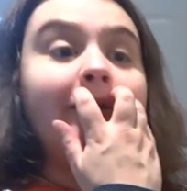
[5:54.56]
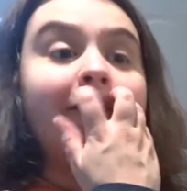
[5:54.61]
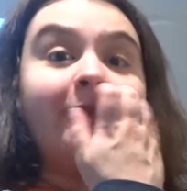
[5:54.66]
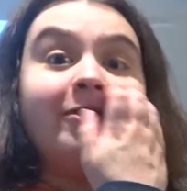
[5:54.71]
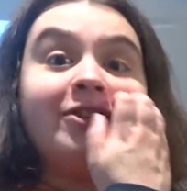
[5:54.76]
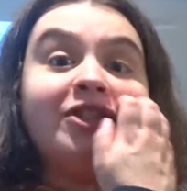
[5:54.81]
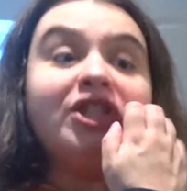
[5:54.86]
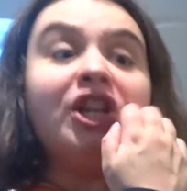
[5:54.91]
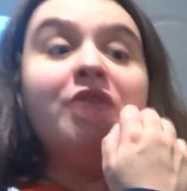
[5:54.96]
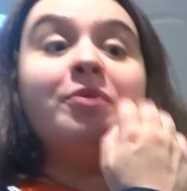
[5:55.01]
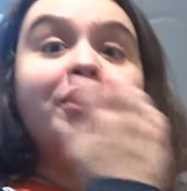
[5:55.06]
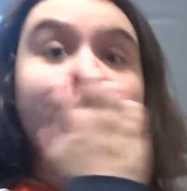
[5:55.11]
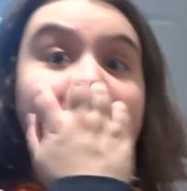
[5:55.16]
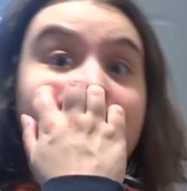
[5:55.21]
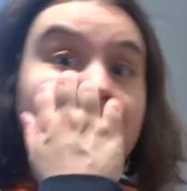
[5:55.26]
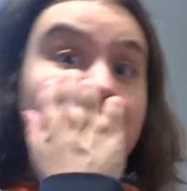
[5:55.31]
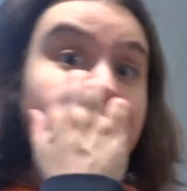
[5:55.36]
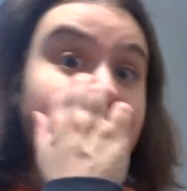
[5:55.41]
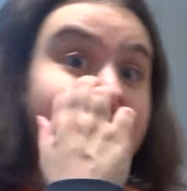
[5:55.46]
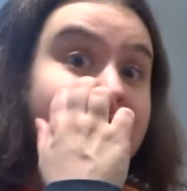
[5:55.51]
There is so much
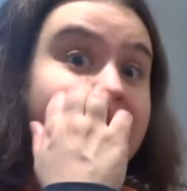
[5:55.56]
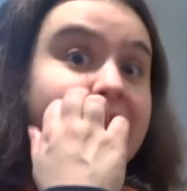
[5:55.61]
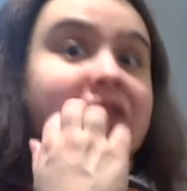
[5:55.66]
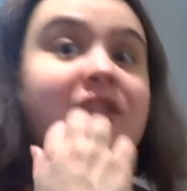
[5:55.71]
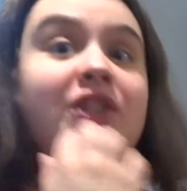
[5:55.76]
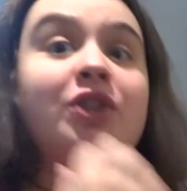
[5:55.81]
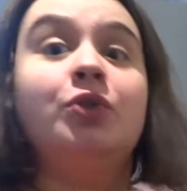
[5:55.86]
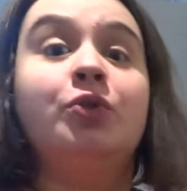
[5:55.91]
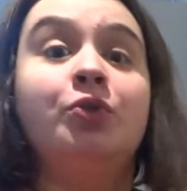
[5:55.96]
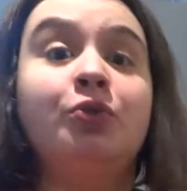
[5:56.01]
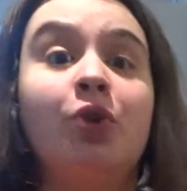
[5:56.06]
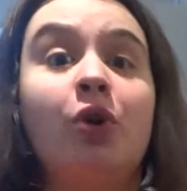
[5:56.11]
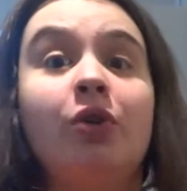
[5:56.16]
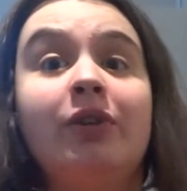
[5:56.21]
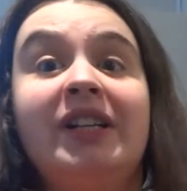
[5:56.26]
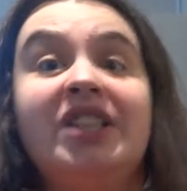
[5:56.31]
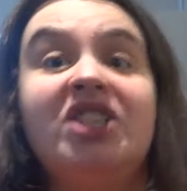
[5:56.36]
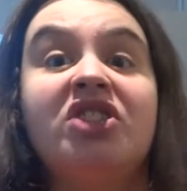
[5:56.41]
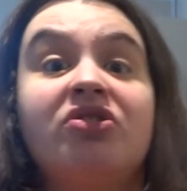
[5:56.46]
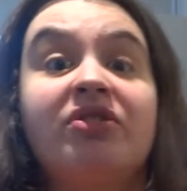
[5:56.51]
butter in this that you do not
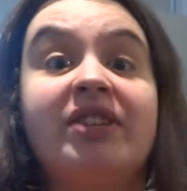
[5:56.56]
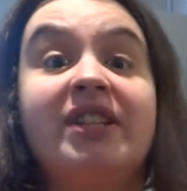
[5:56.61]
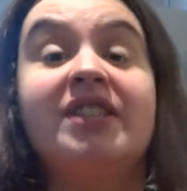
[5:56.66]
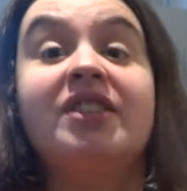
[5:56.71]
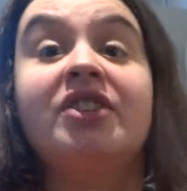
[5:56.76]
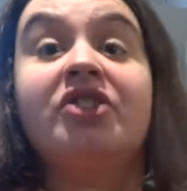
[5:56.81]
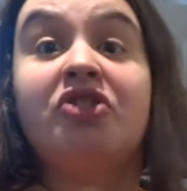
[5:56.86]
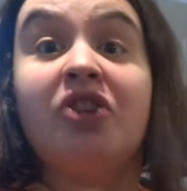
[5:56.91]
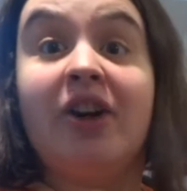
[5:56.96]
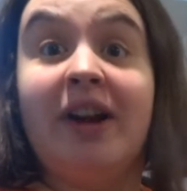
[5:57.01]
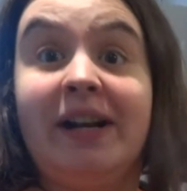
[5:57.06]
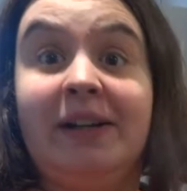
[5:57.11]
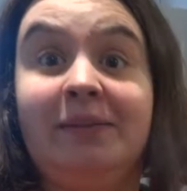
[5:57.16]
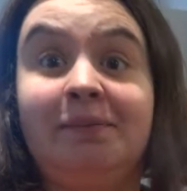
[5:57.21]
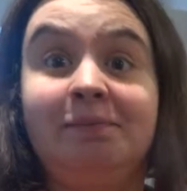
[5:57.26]
need to grease the tray.